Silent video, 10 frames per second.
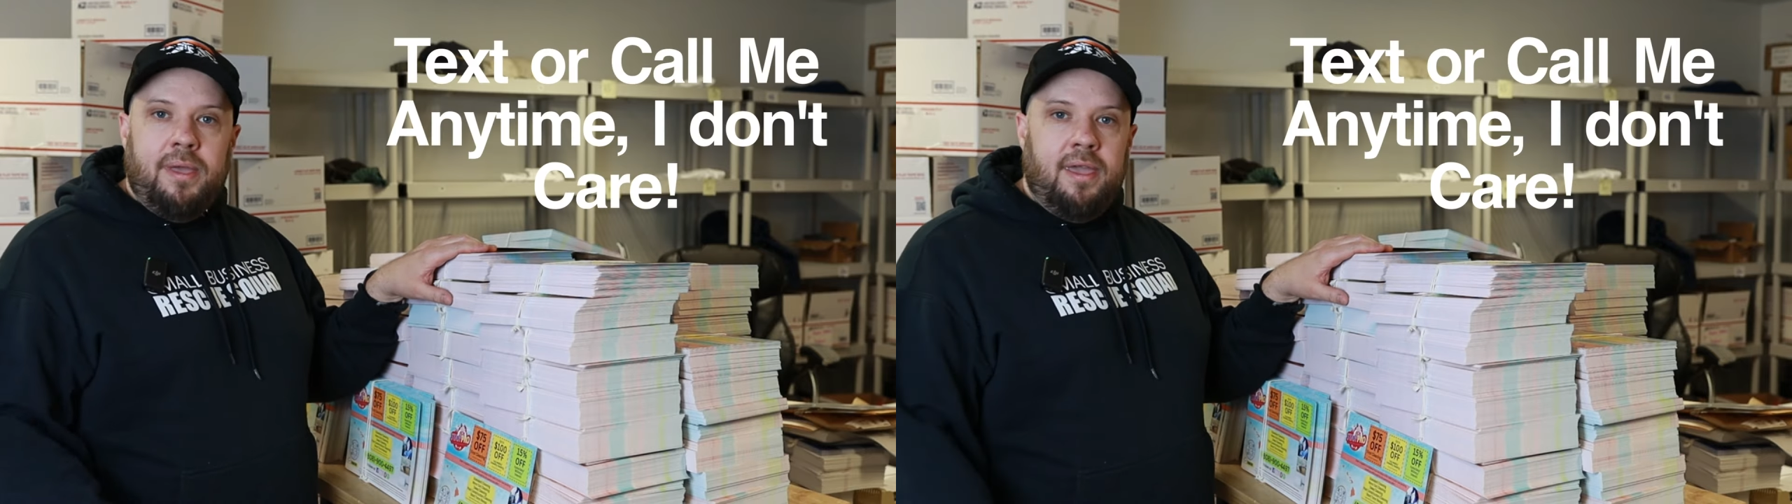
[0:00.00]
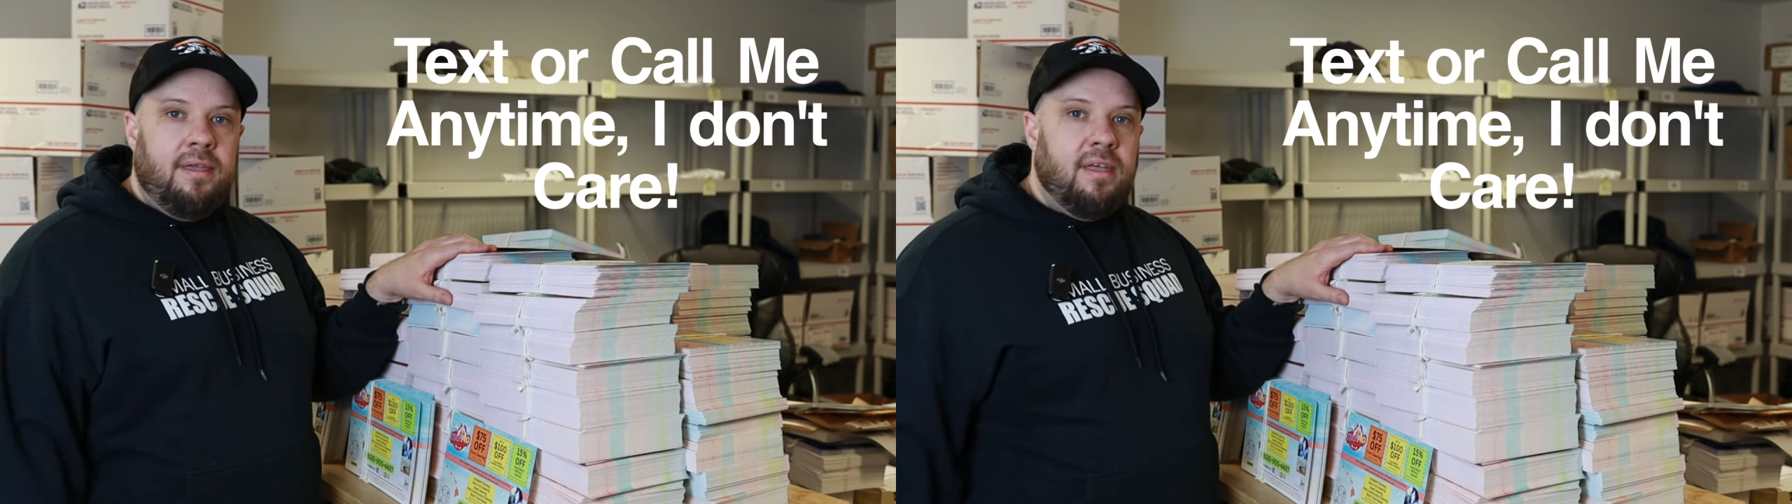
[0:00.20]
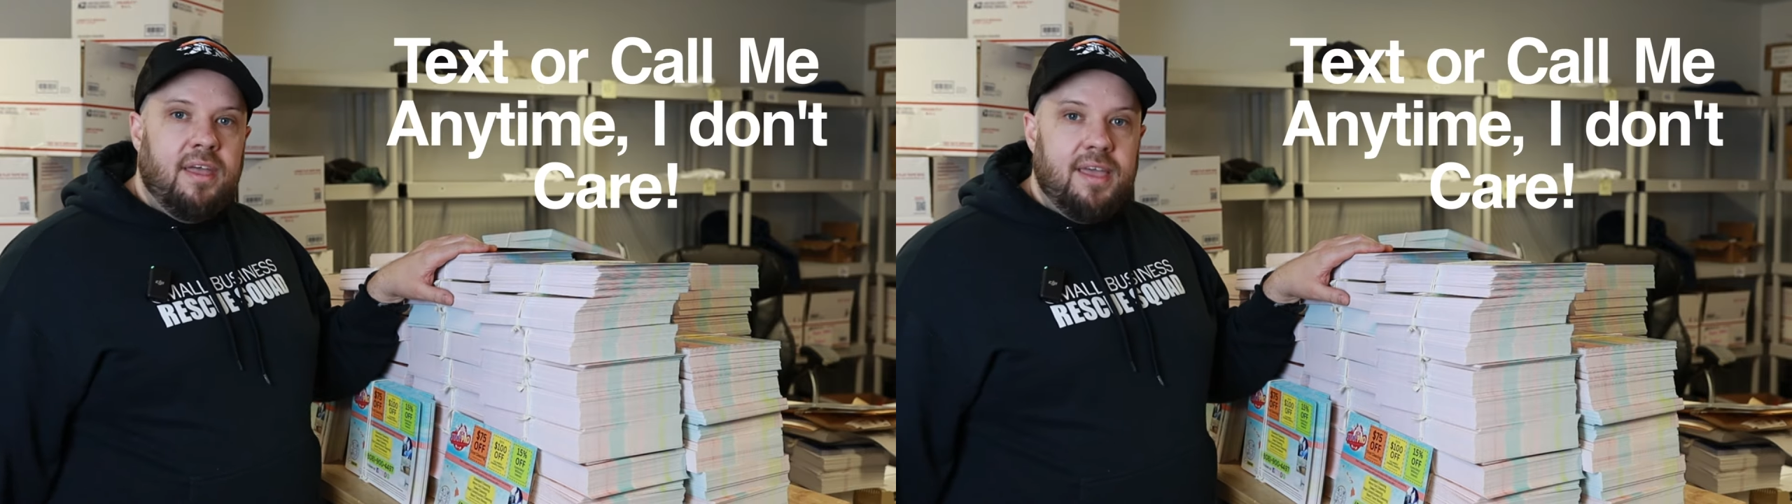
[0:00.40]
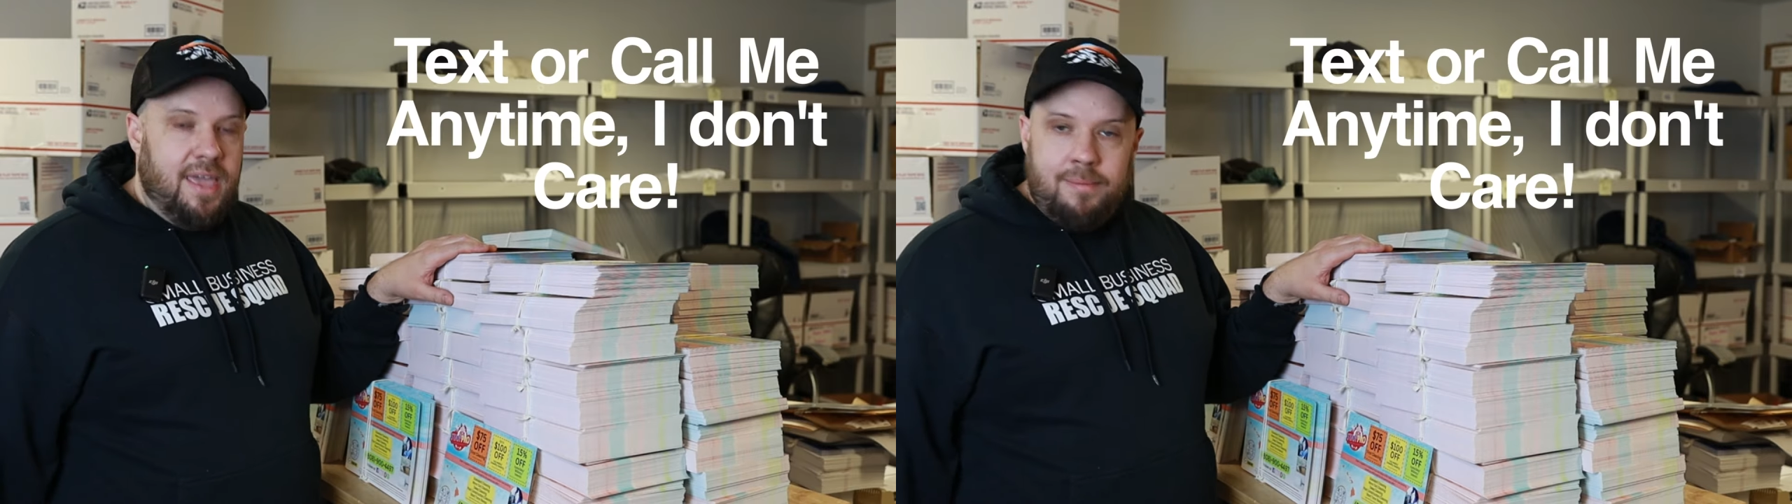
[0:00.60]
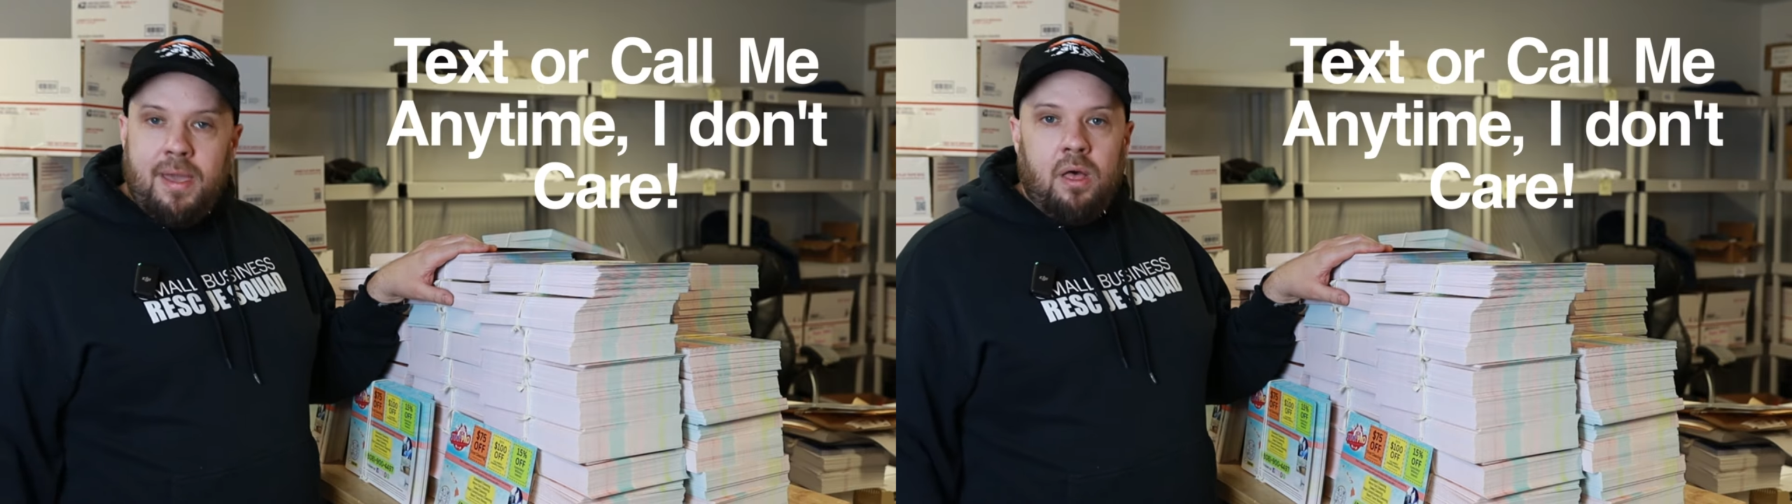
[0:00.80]
me,
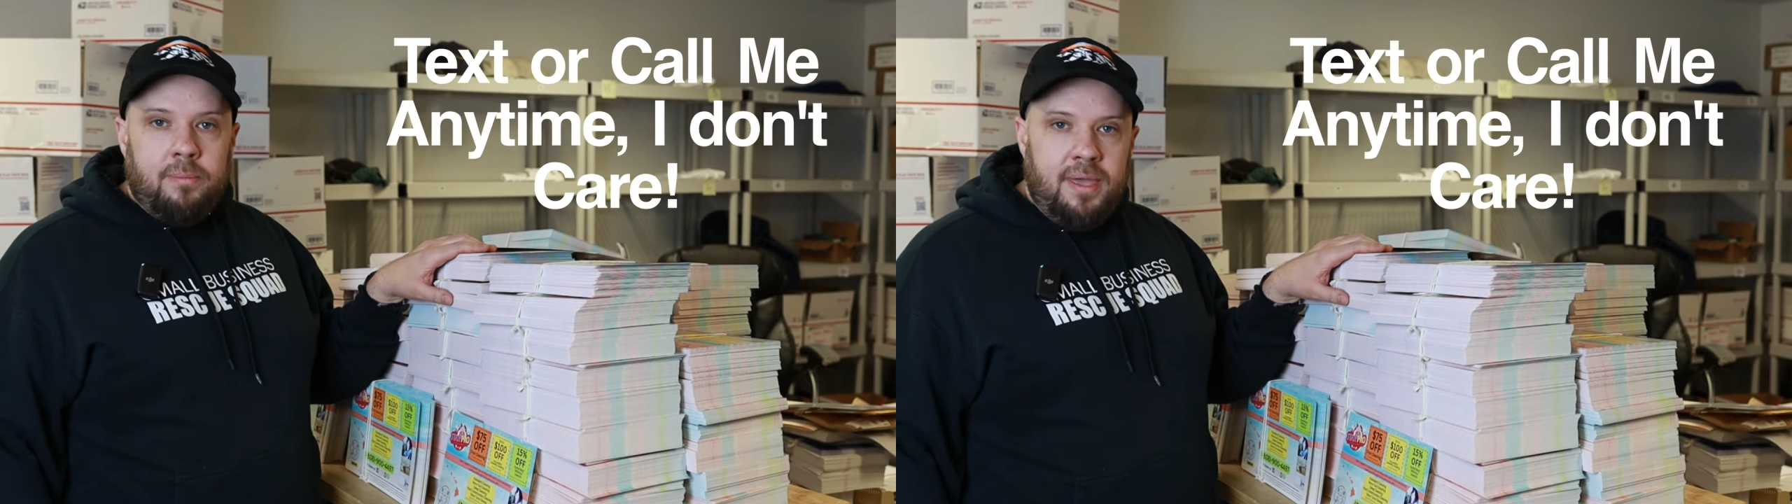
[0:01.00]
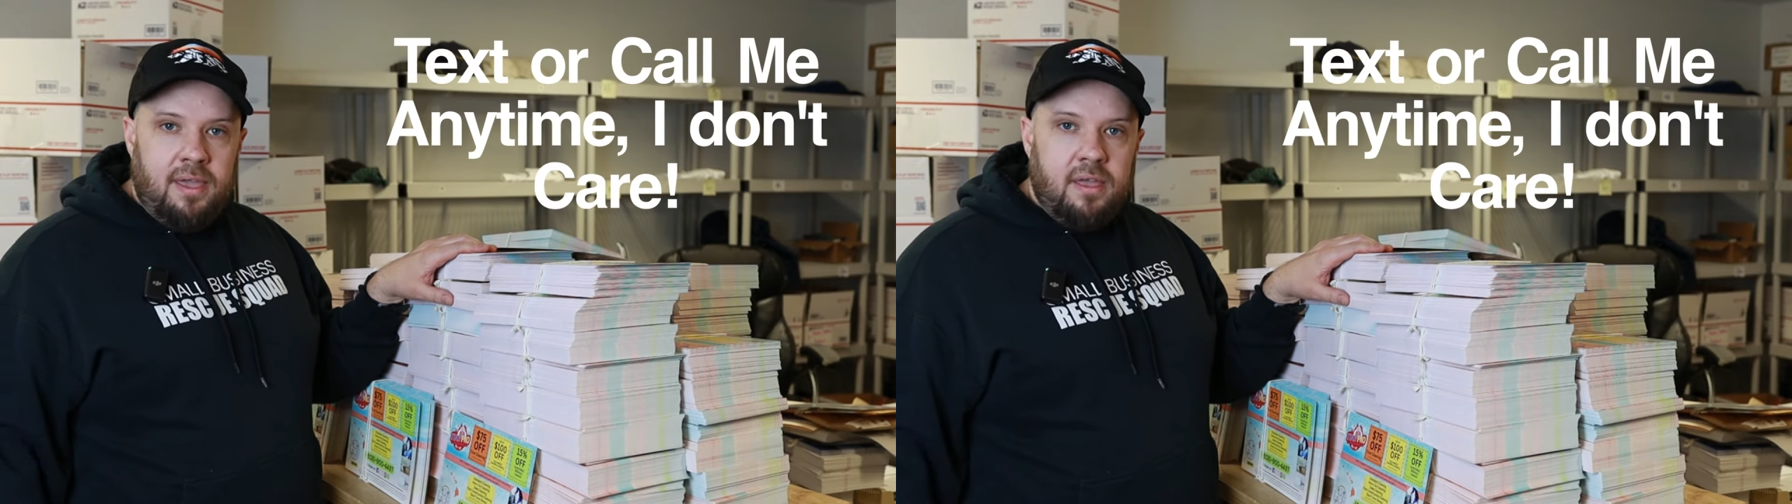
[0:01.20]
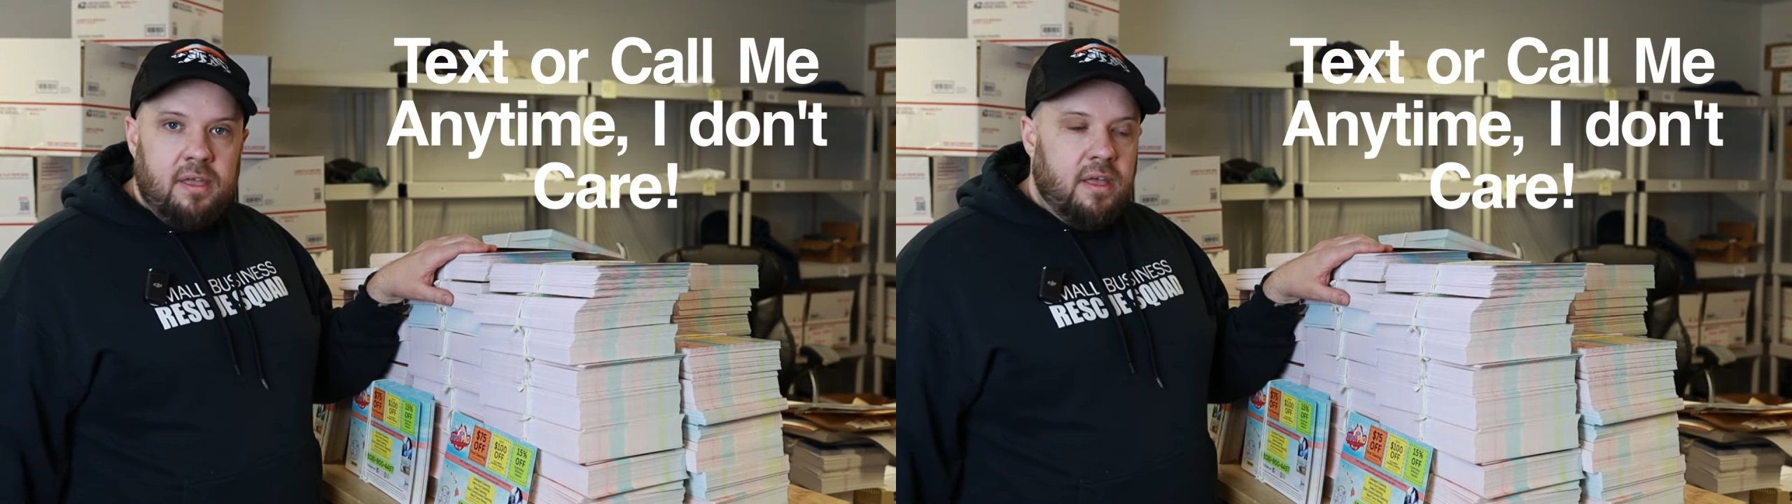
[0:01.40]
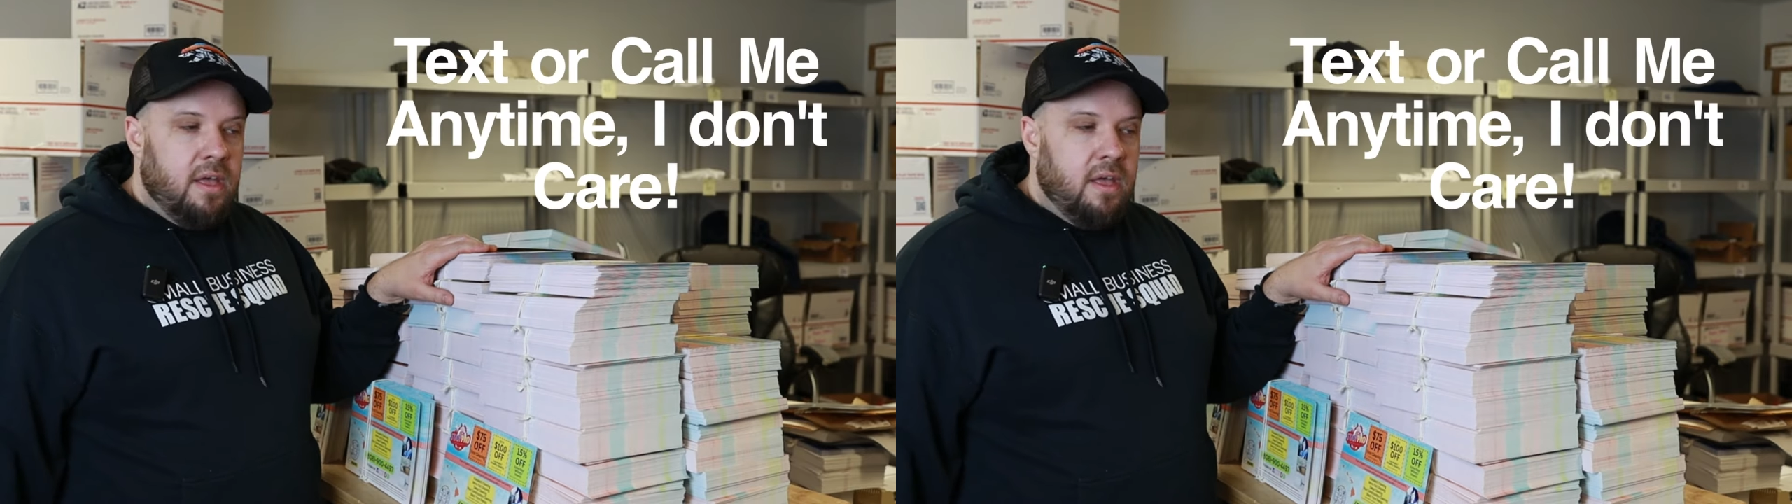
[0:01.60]
email me.